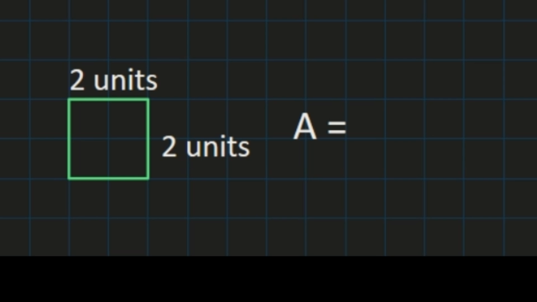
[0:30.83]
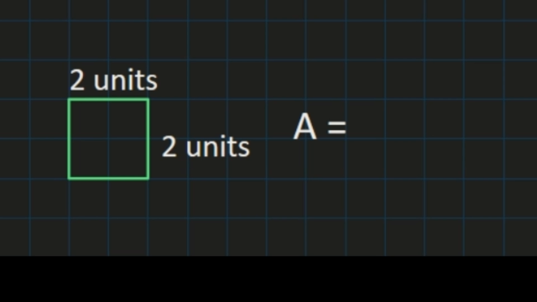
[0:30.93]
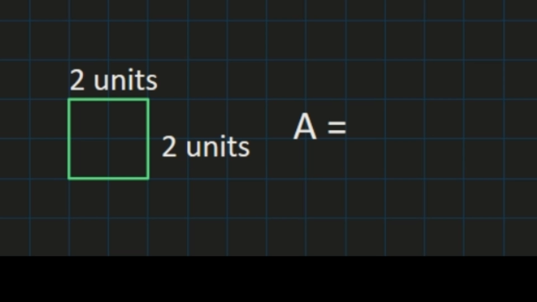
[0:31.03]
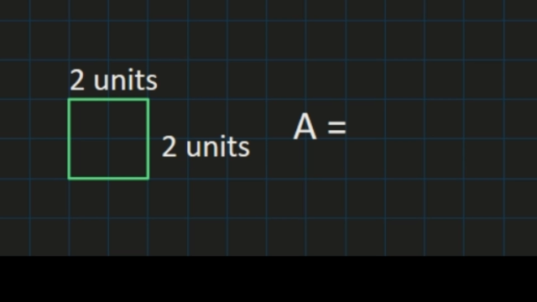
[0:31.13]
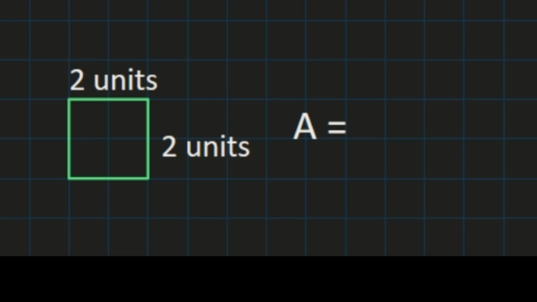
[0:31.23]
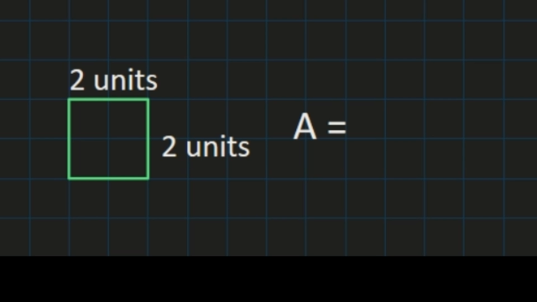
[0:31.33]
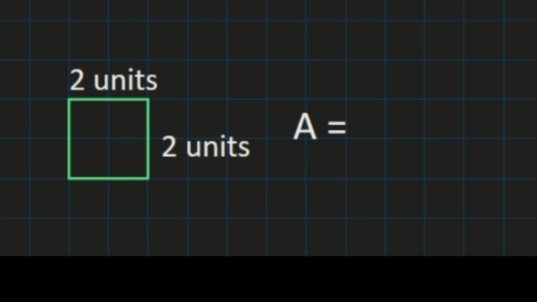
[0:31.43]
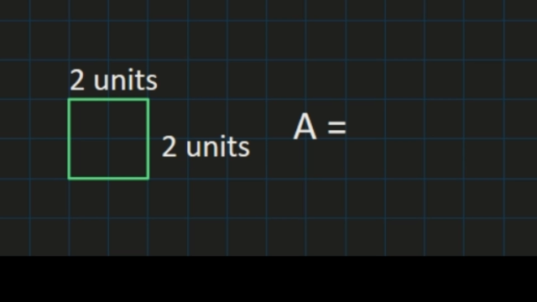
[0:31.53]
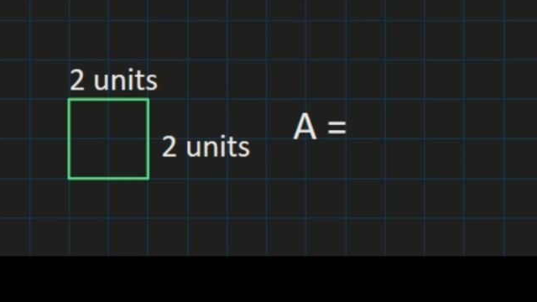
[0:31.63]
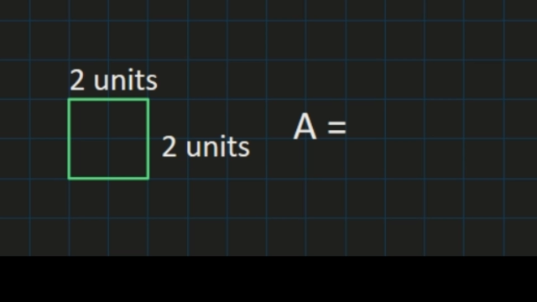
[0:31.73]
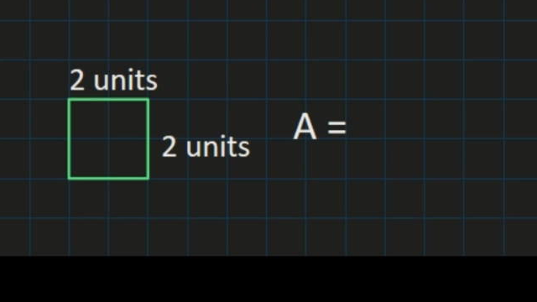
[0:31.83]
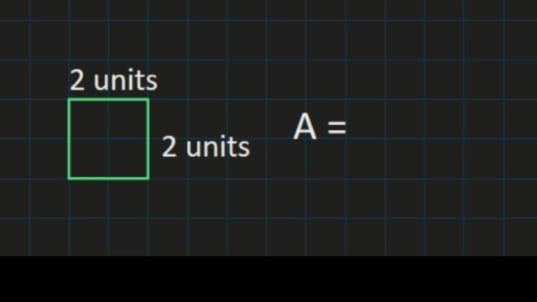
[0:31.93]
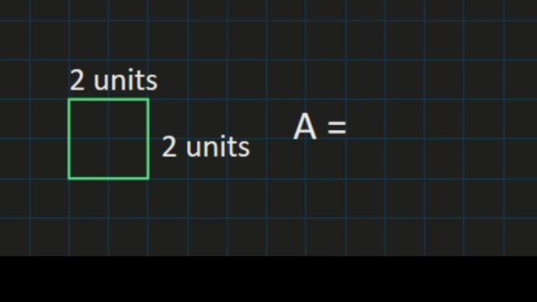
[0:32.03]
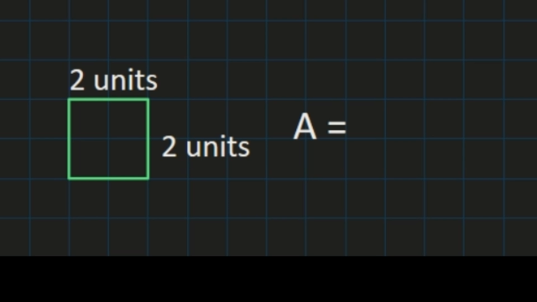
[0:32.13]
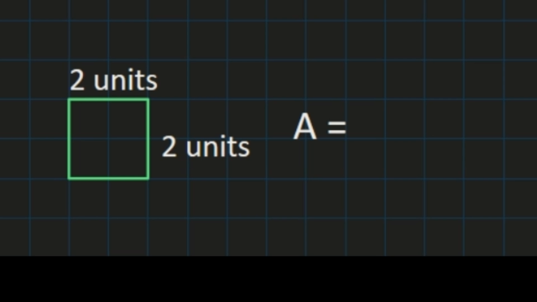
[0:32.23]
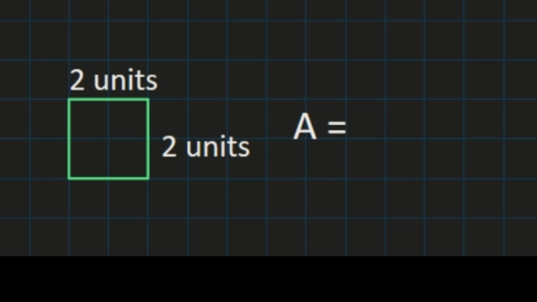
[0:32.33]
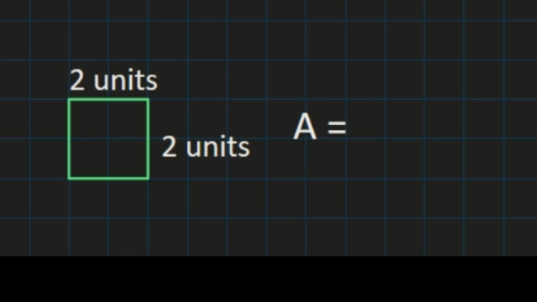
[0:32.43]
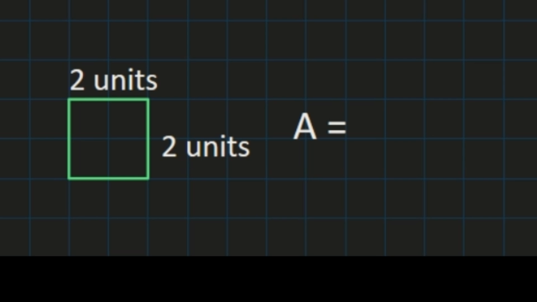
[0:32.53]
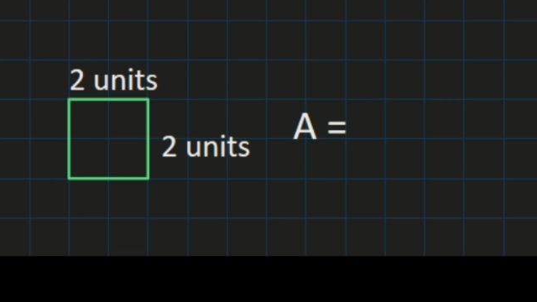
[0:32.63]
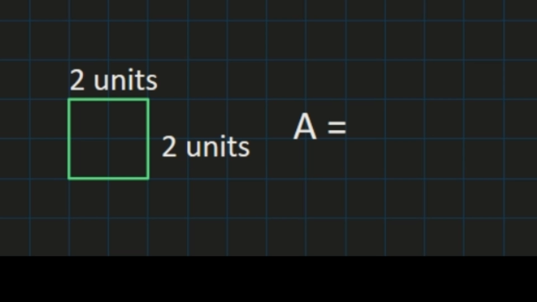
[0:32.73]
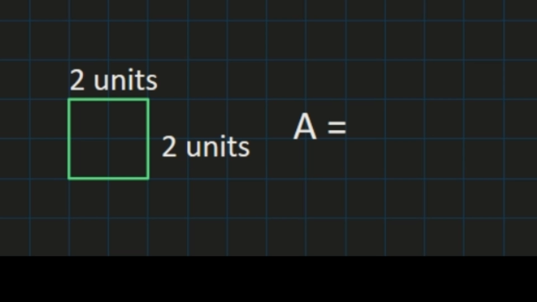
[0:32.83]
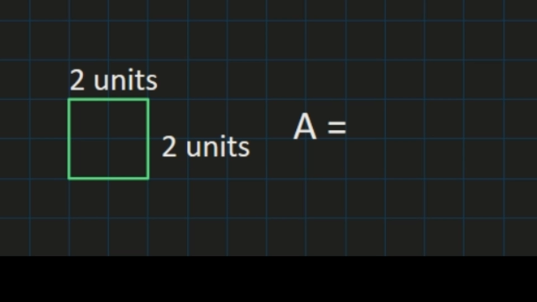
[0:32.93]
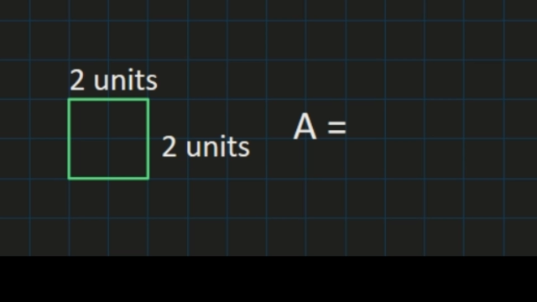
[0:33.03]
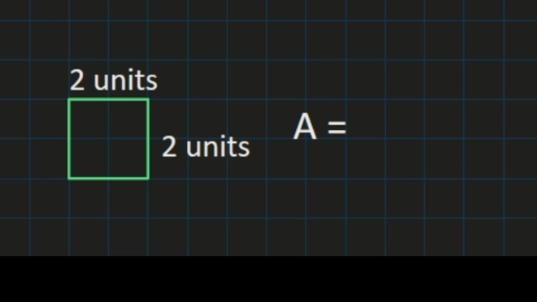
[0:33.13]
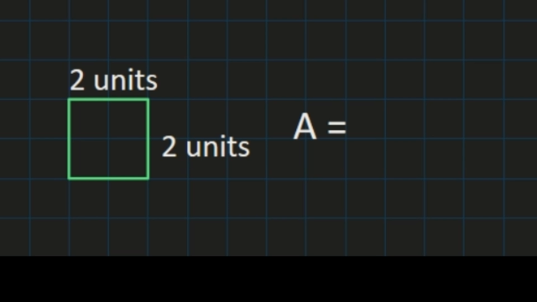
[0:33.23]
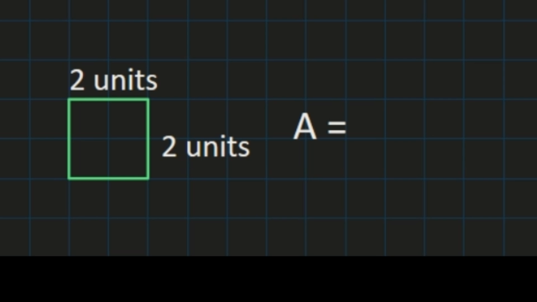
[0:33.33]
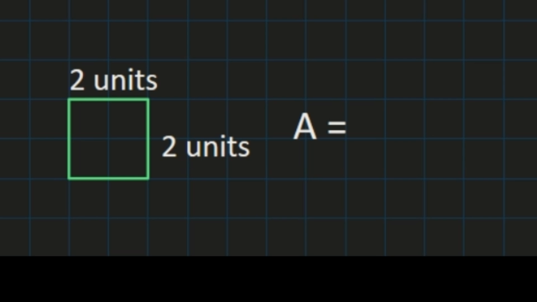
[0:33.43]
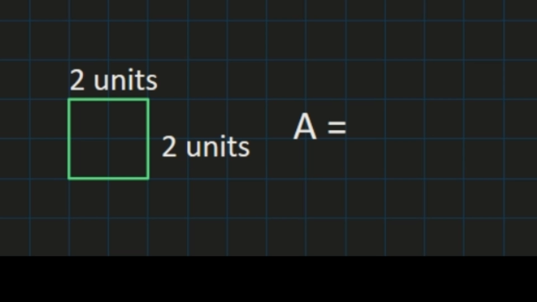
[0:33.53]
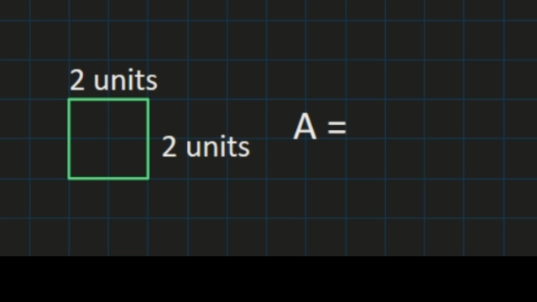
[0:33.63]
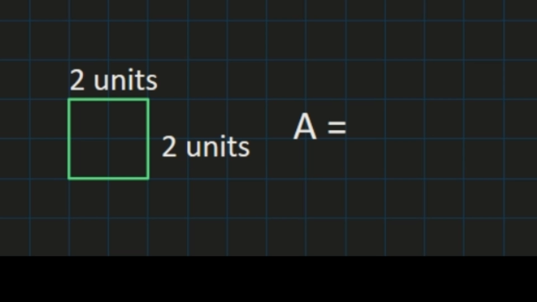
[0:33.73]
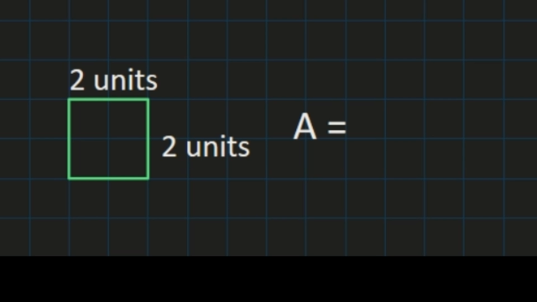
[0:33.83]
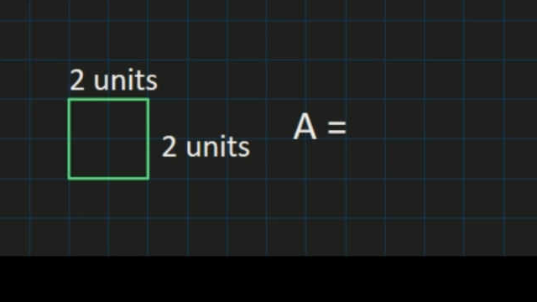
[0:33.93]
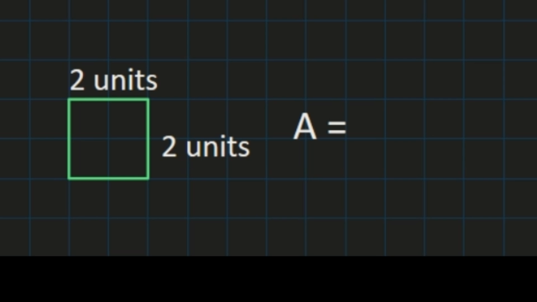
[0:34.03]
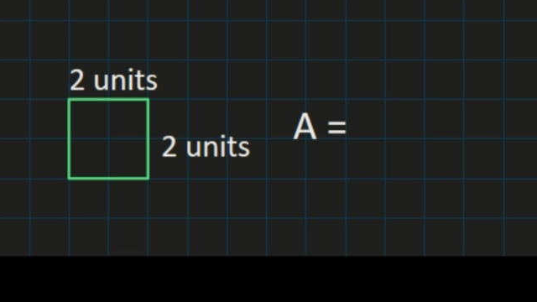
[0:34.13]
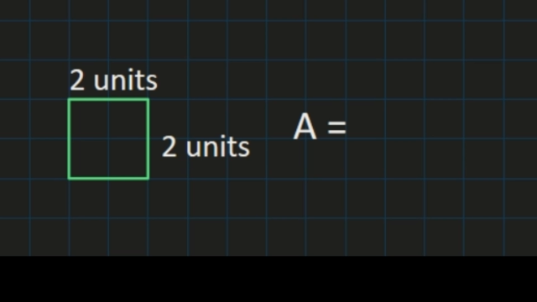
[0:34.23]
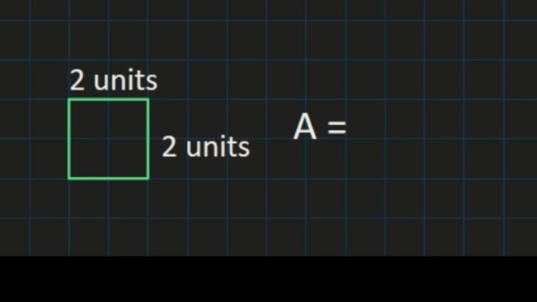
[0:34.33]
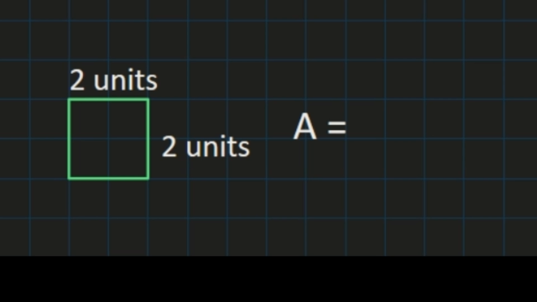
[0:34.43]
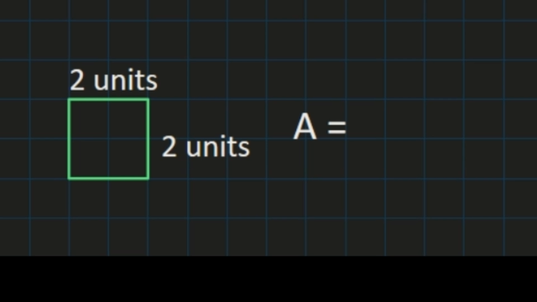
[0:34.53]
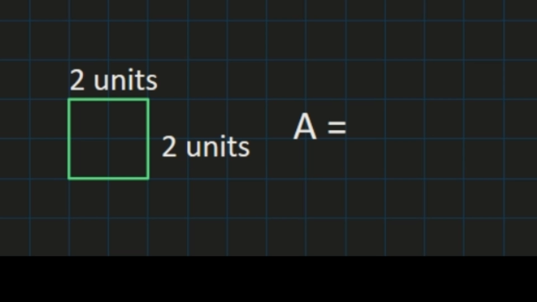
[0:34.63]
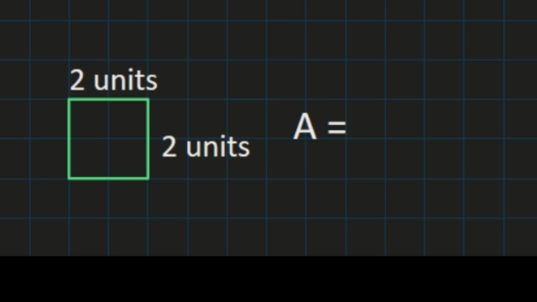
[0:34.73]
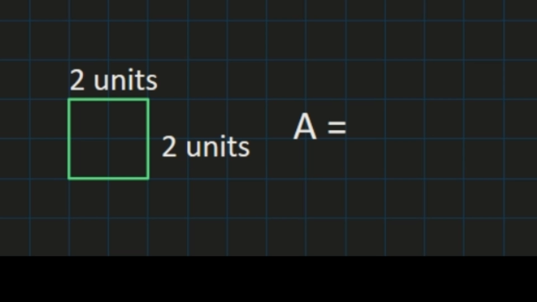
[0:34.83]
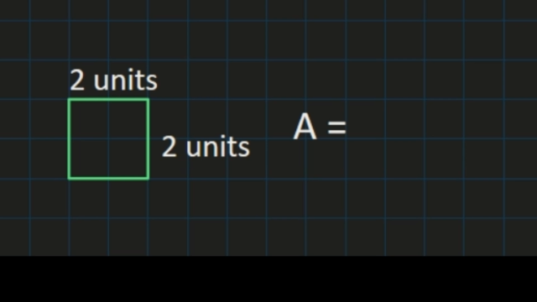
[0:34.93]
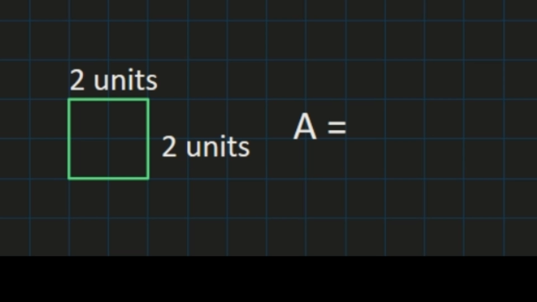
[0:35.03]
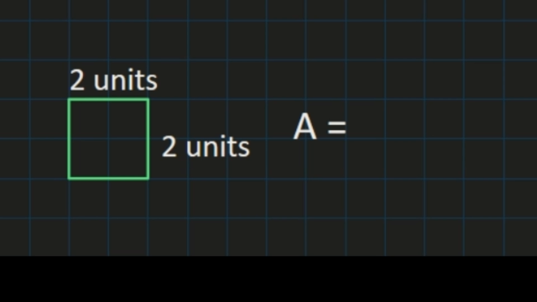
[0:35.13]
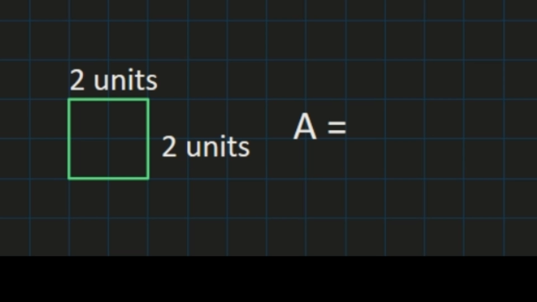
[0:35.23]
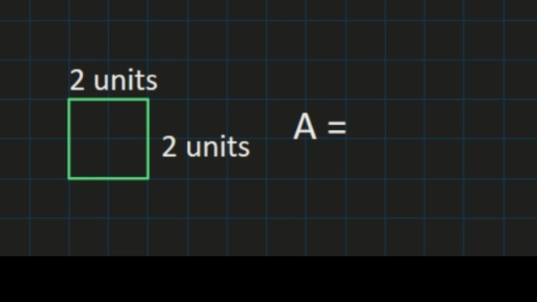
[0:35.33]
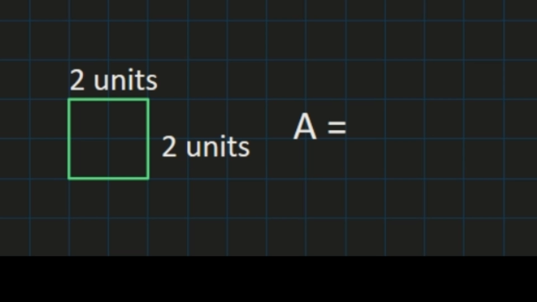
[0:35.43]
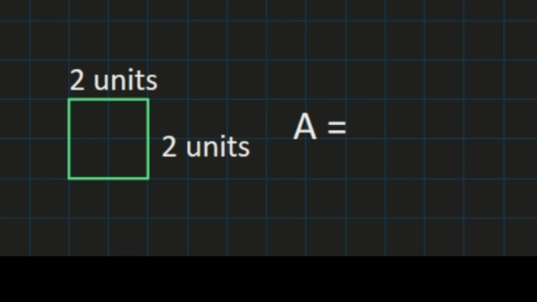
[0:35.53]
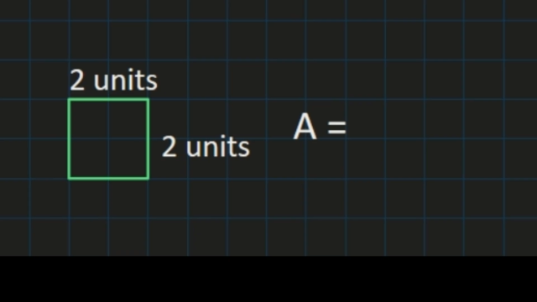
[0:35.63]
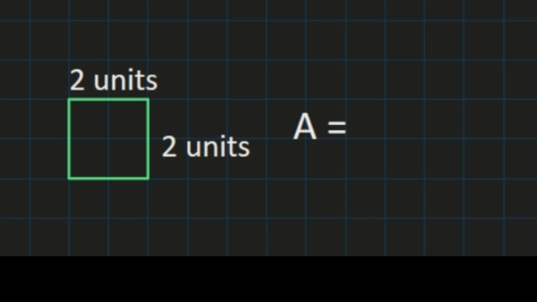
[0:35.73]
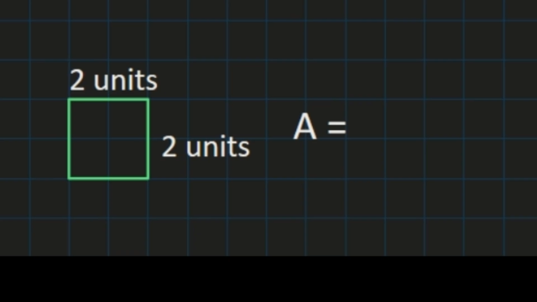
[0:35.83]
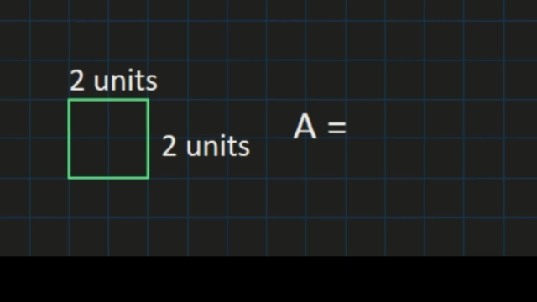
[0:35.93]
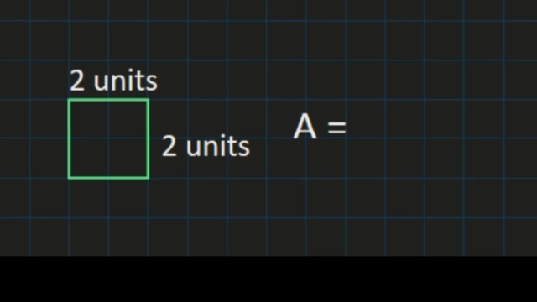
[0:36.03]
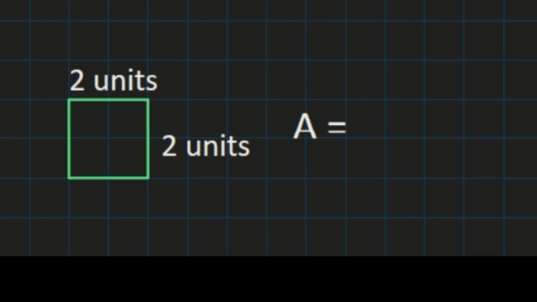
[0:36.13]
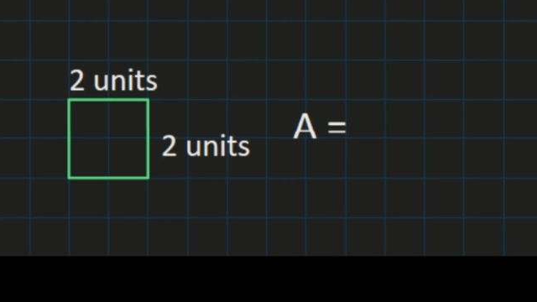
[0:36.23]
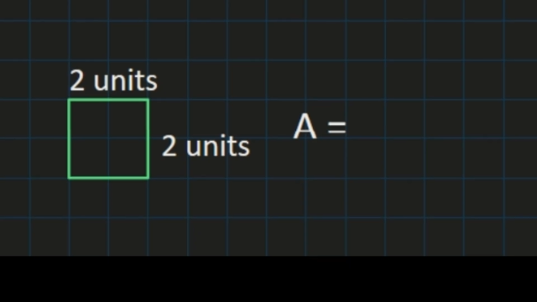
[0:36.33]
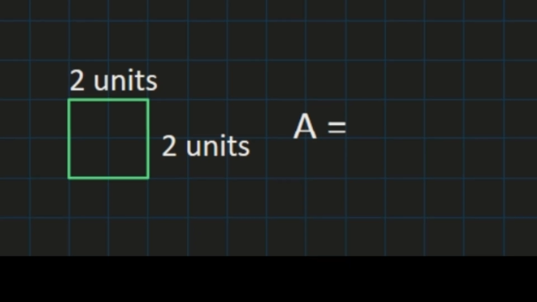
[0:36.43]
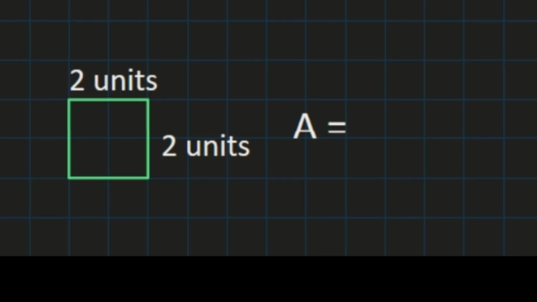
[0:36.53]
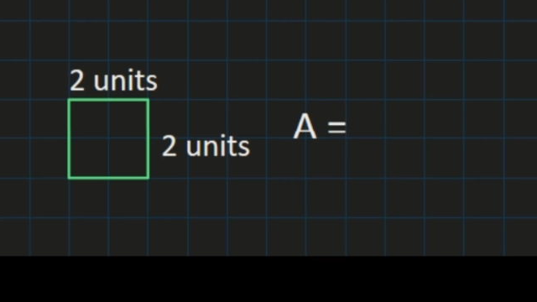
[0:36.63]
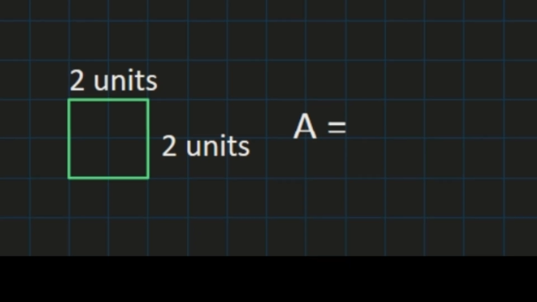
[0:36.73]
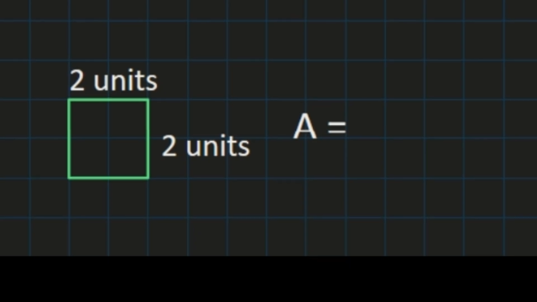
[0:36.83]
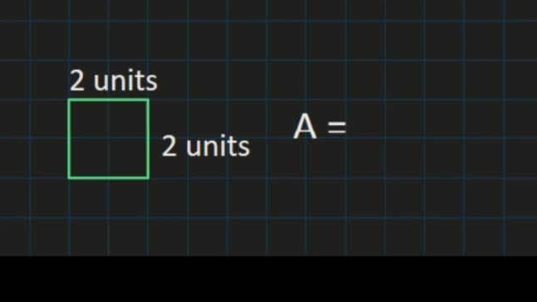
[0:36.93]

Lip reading: [unreadable: no face in view]